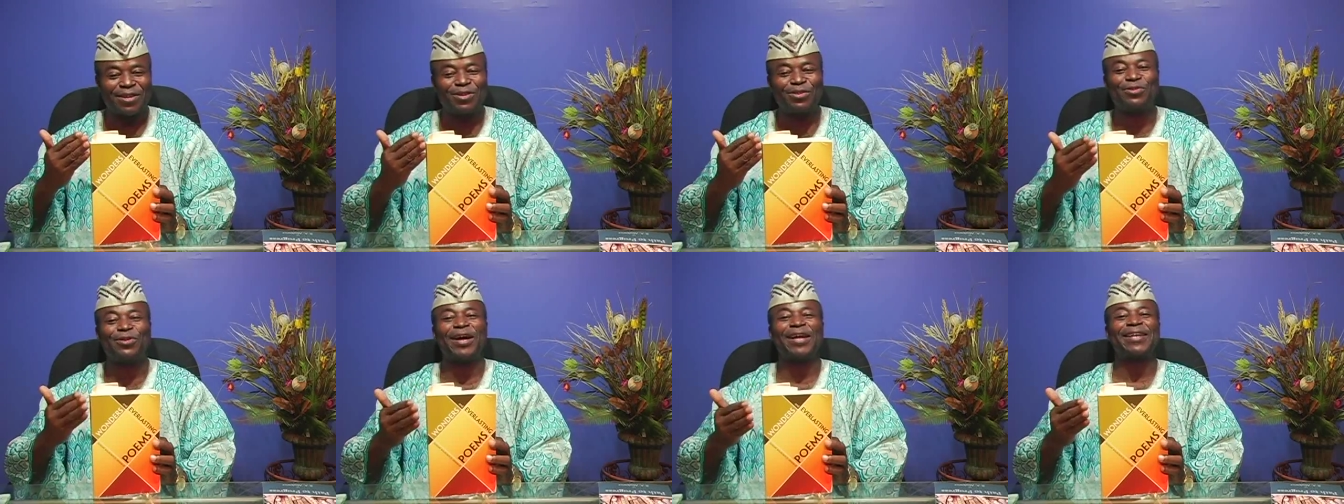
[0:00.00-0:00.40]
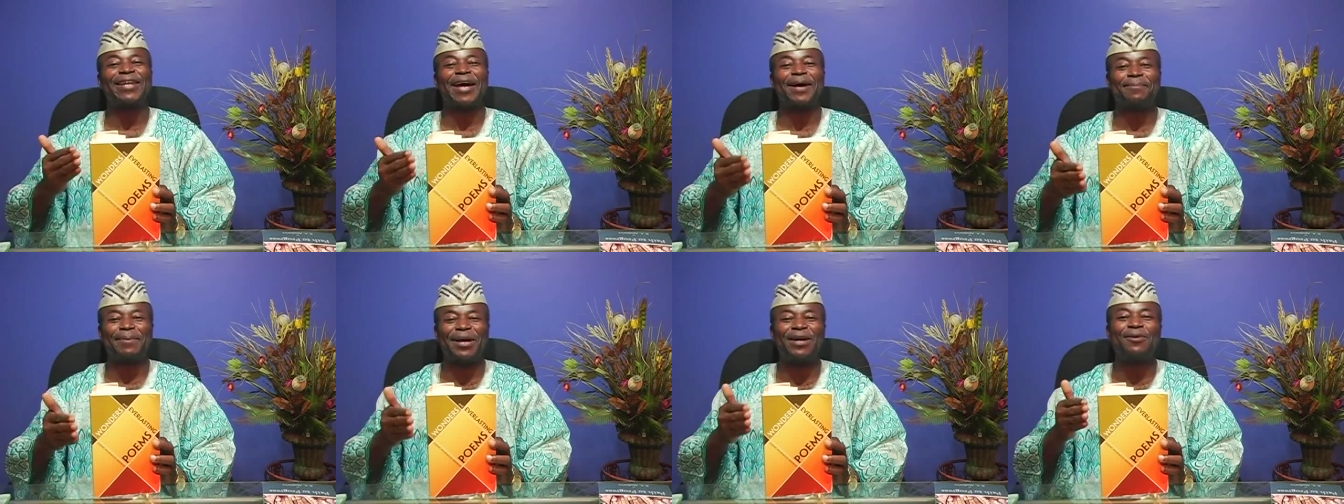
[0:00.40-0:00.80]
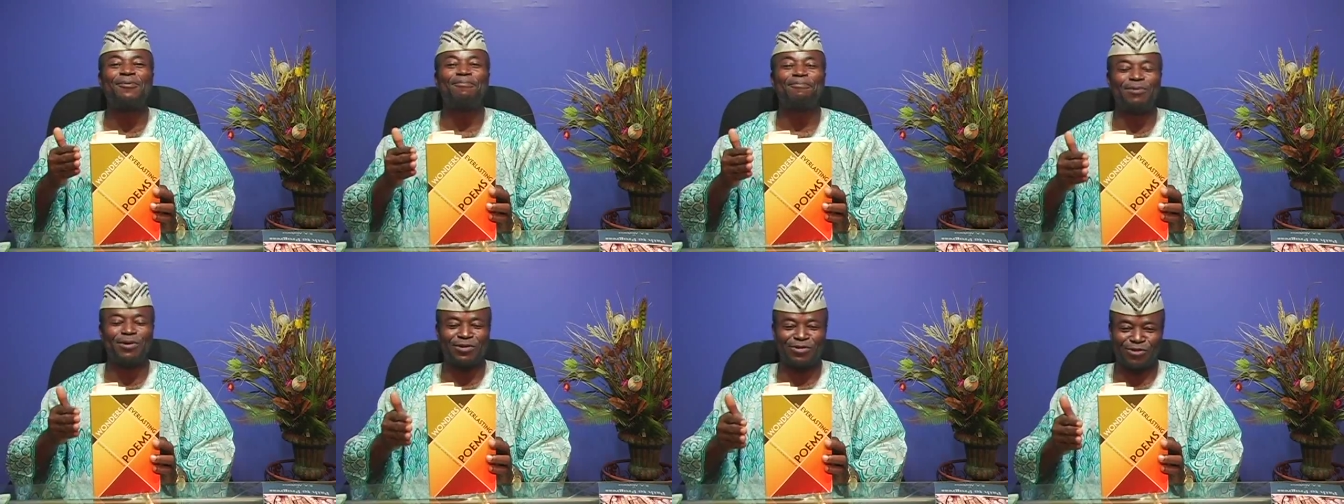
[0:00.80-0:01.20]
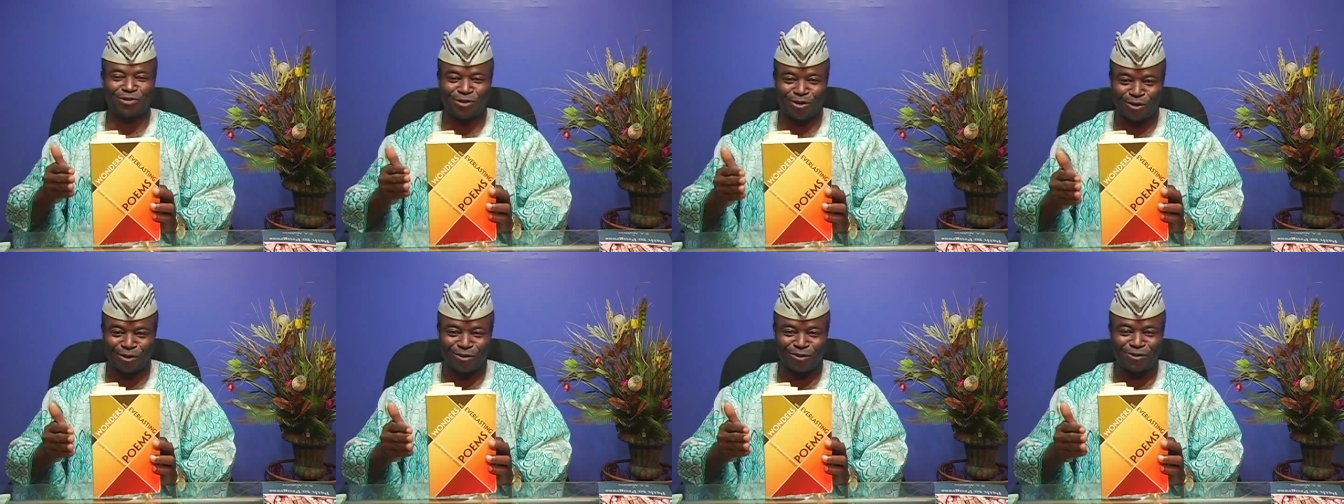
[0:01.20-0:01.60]
your neighbor
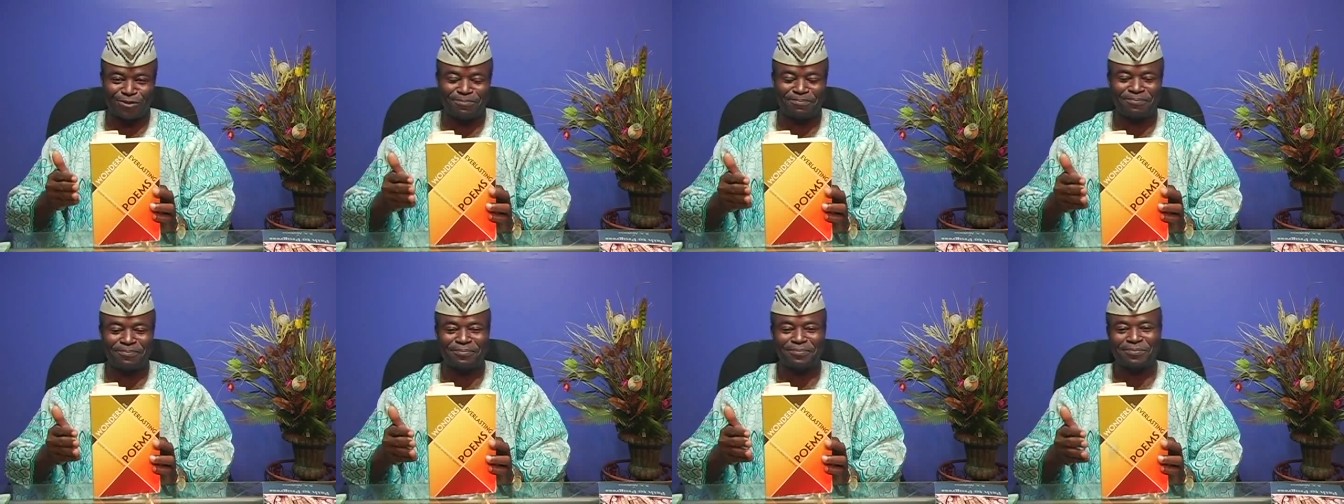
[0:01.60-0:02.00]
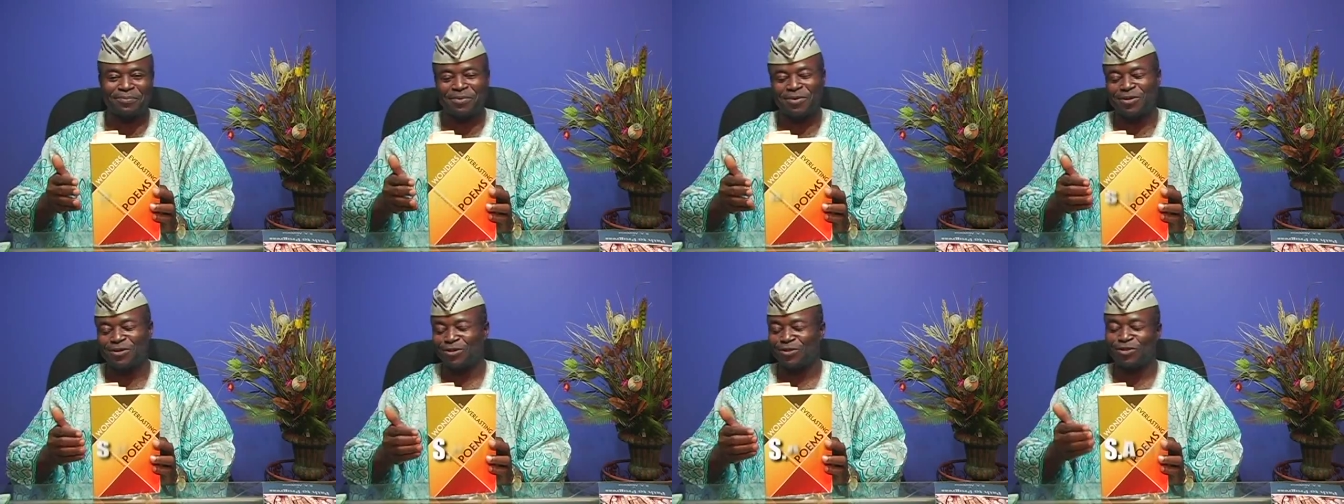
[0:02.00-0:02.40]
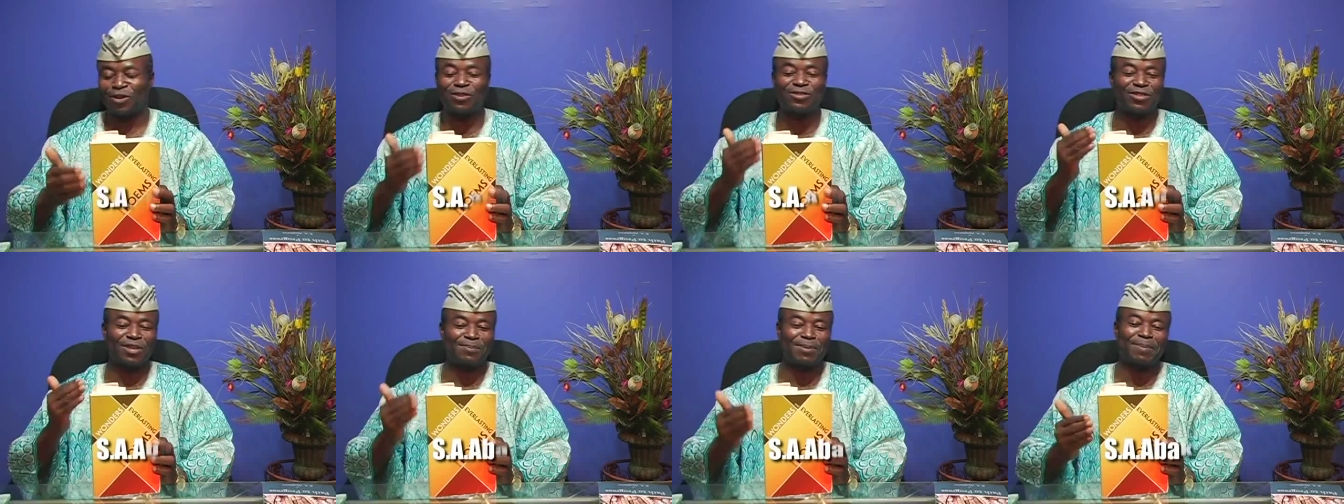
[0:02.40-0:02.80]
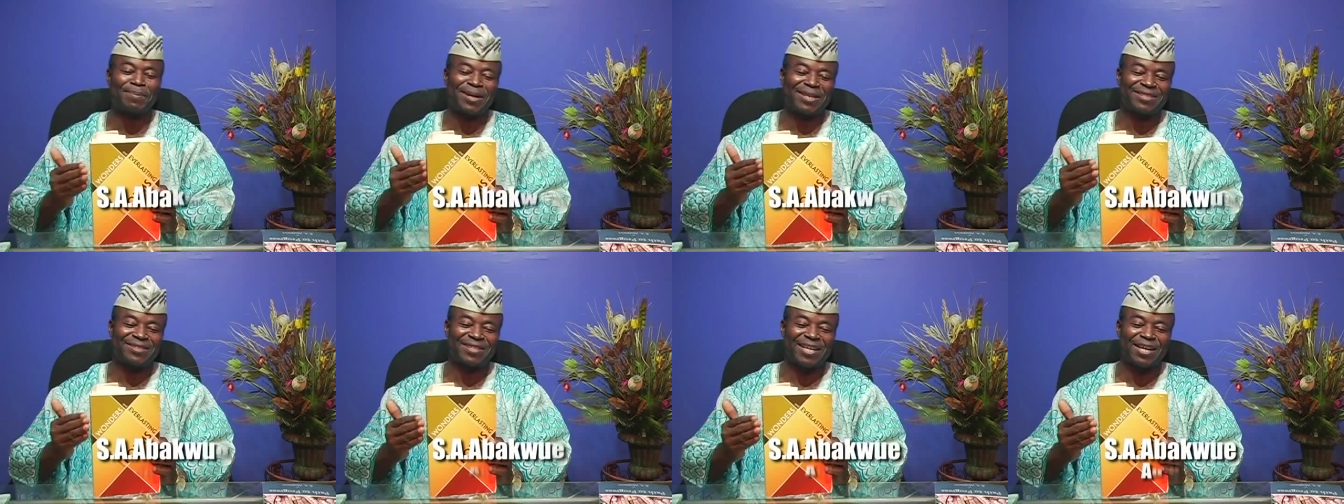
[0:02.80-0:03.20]
bookstores, you just
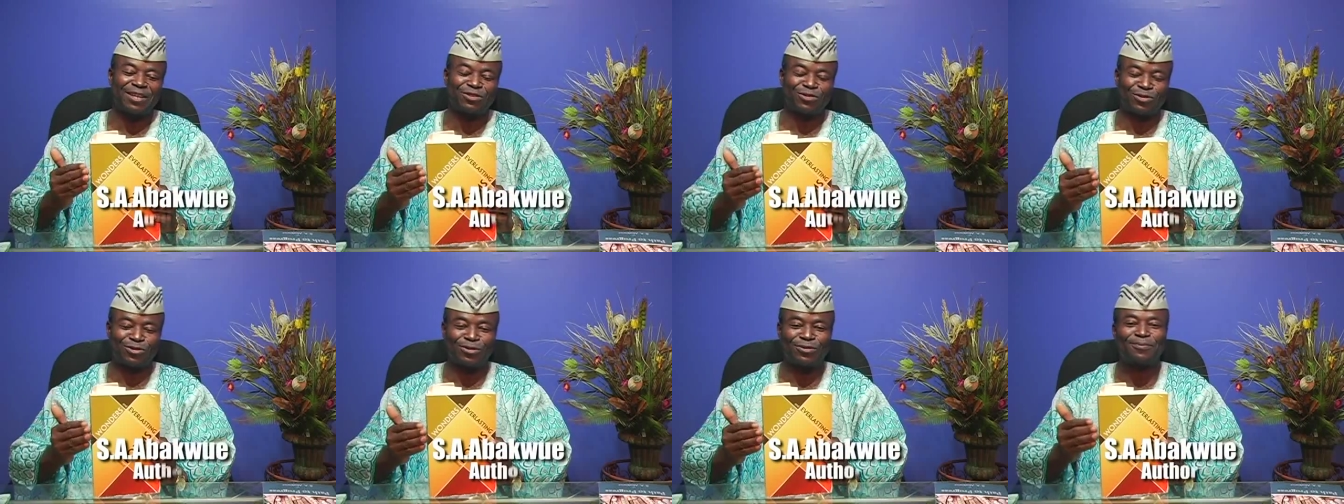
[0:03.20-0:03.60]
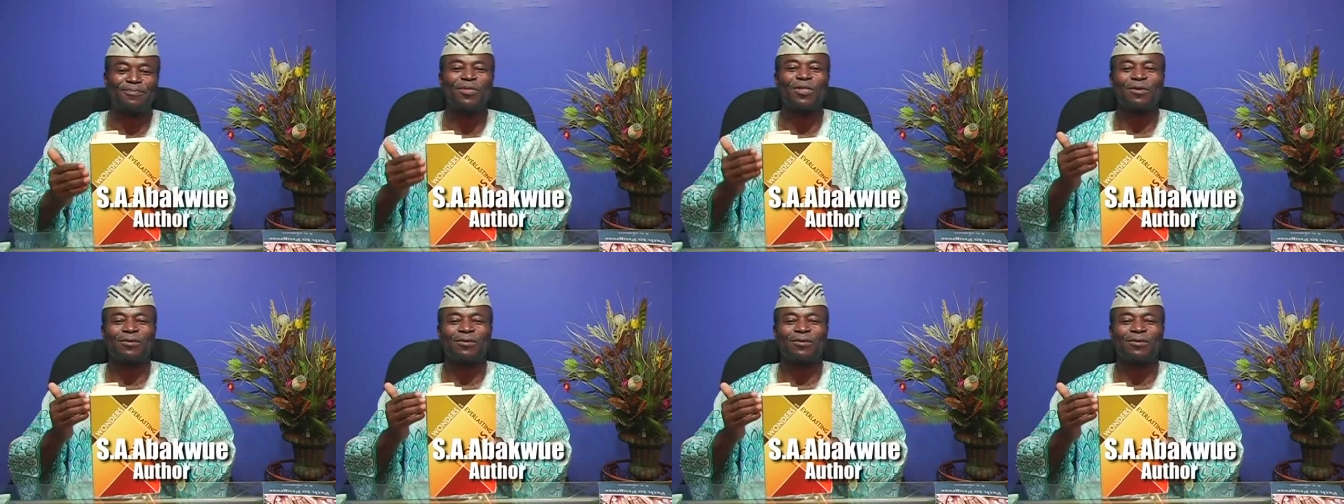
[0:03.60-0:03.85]
remember the title,